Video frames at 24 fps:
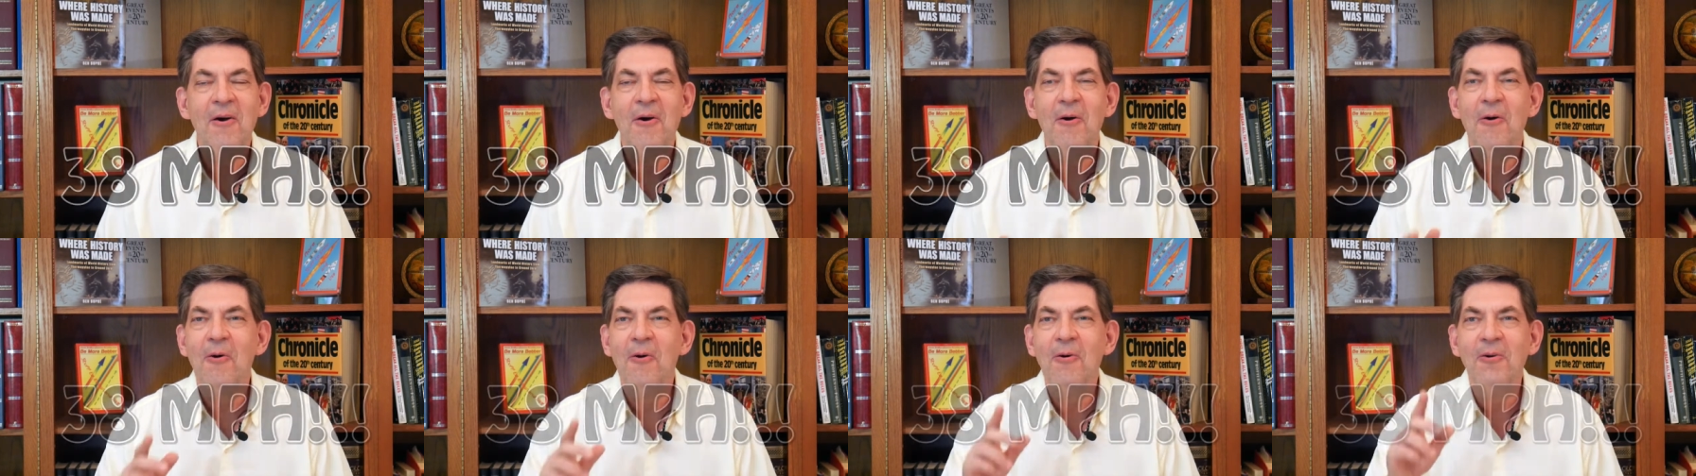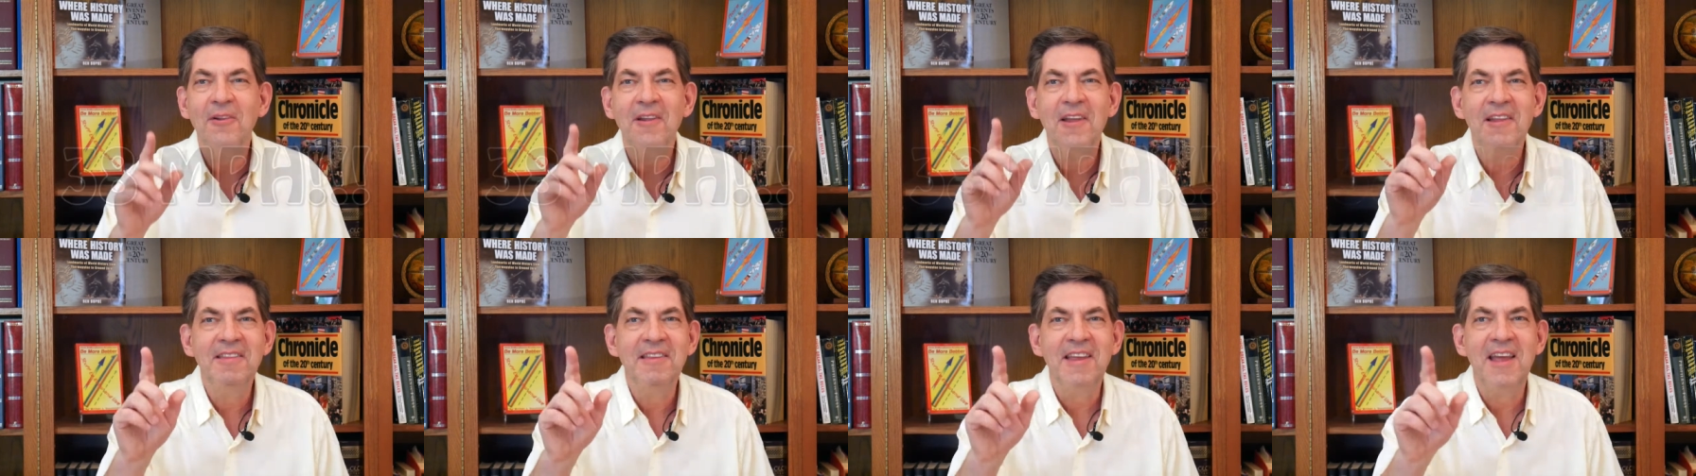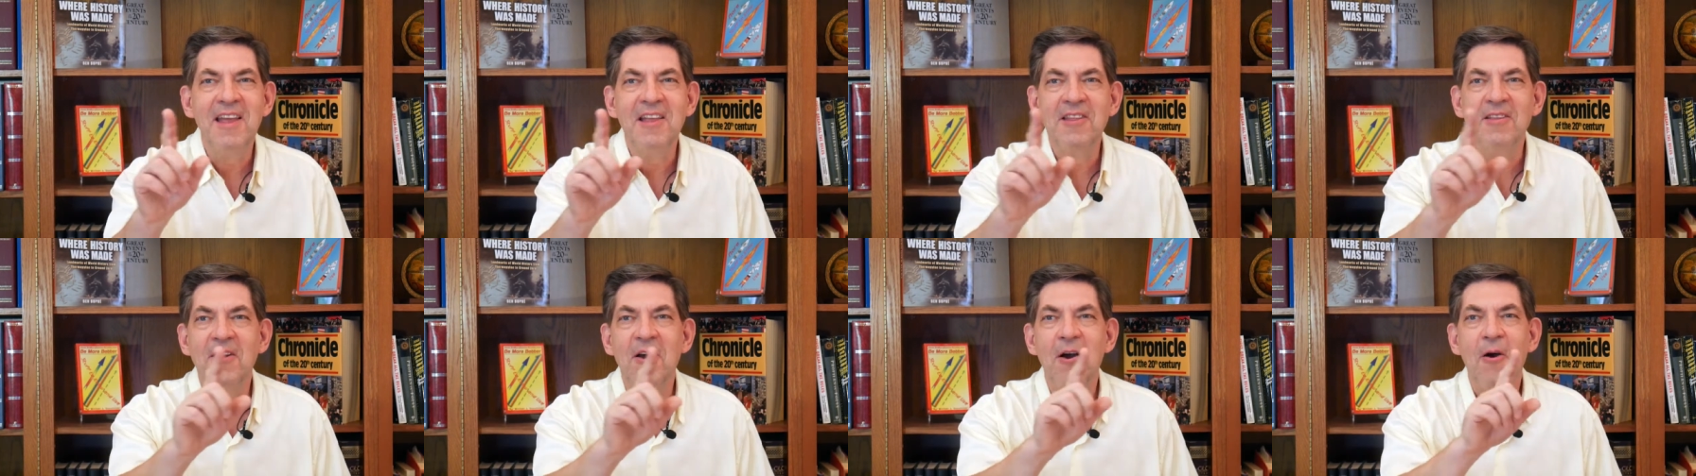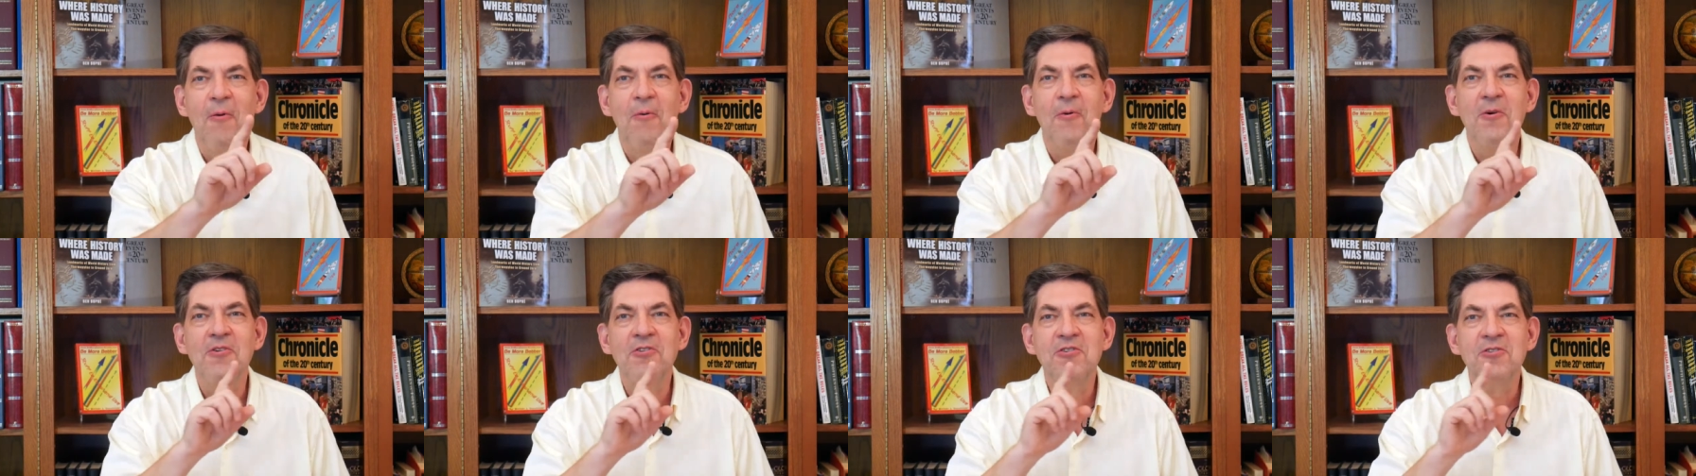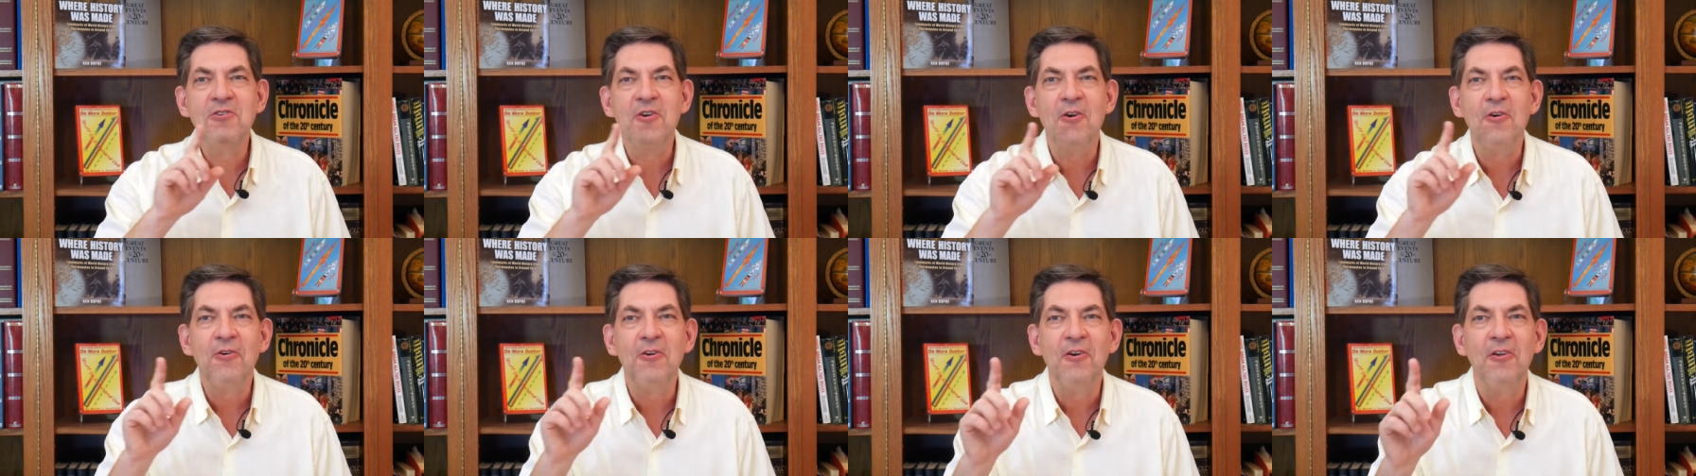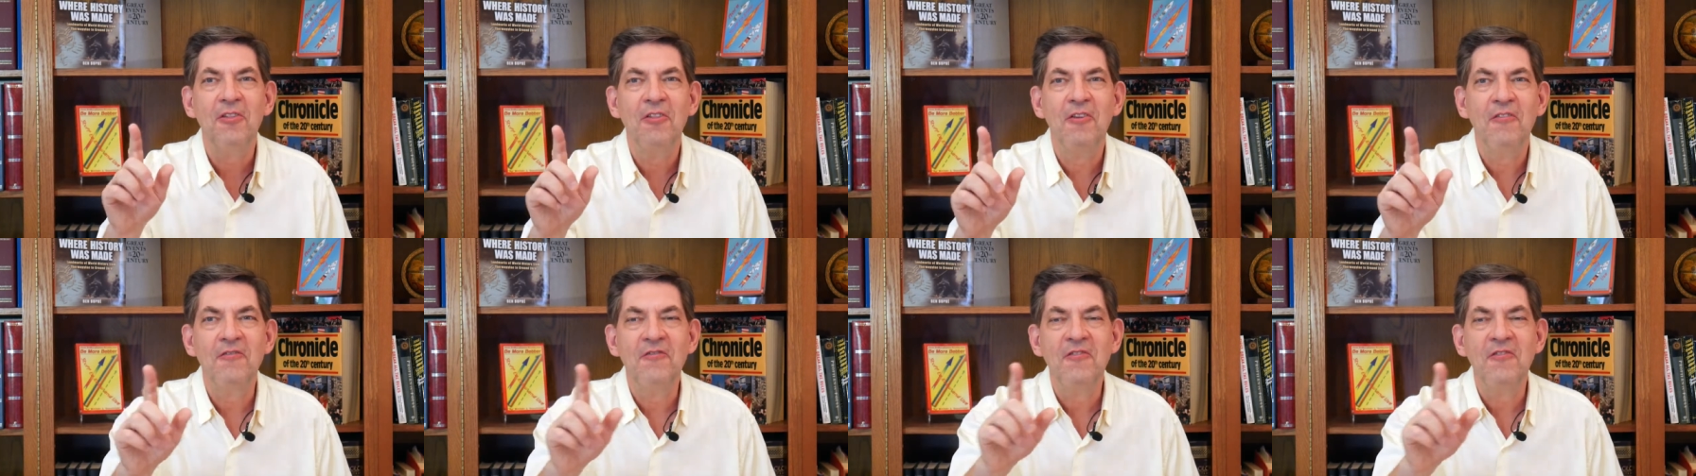All it did was circle the